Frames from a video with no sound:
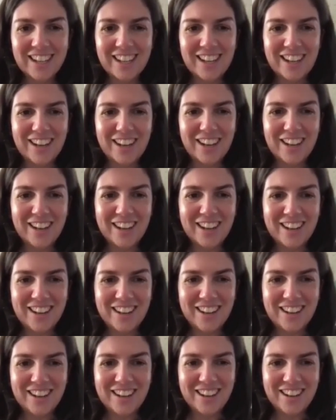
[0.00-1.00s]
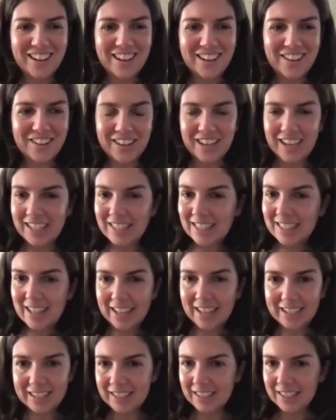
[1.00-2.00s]
it's
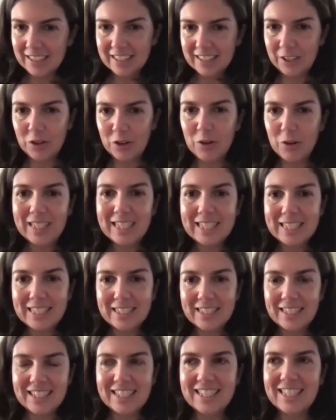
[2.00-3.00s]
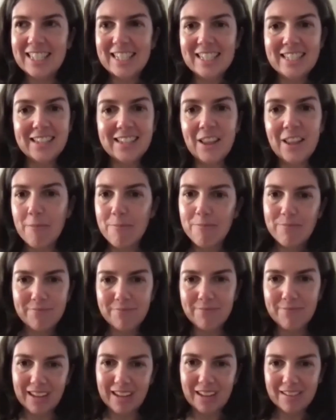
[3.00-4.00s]
like, you know, it's since the
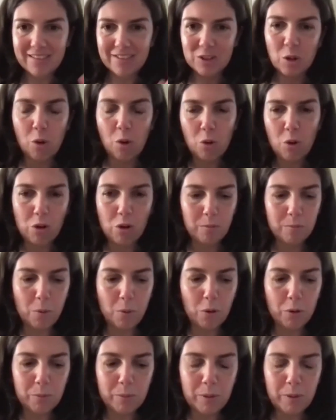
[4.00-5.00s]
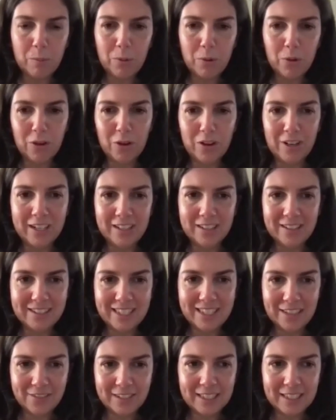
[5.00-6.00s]
so-called boat people in the
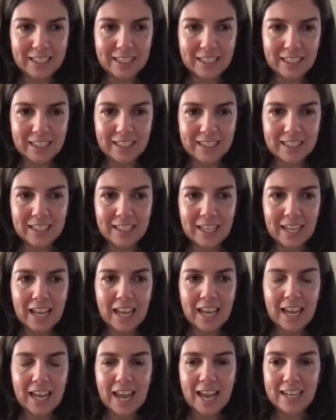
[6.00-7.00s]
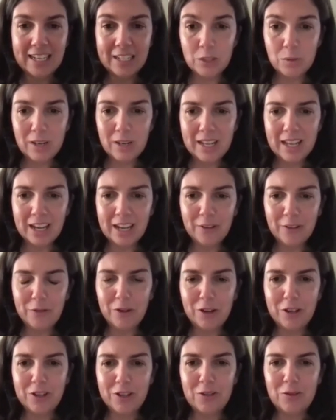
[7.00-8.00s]
70s, and it's really hard
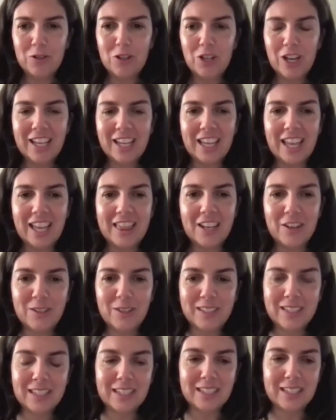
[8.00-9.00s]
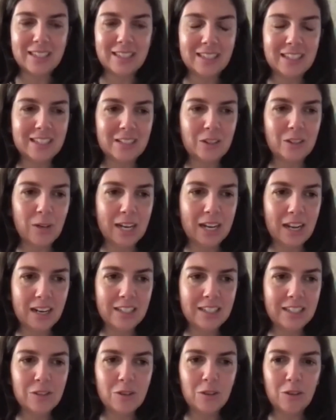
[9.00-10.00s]
for us to shake. And there is this great
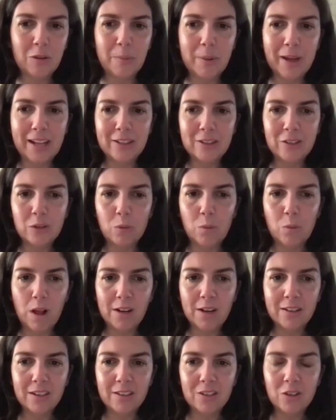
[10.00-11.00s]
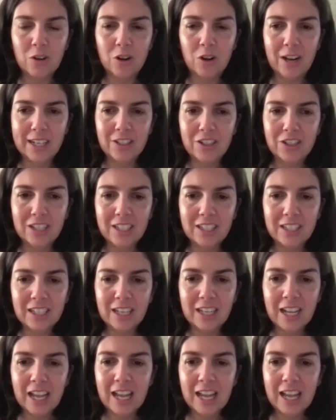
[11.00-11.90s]
article about the Walnut collection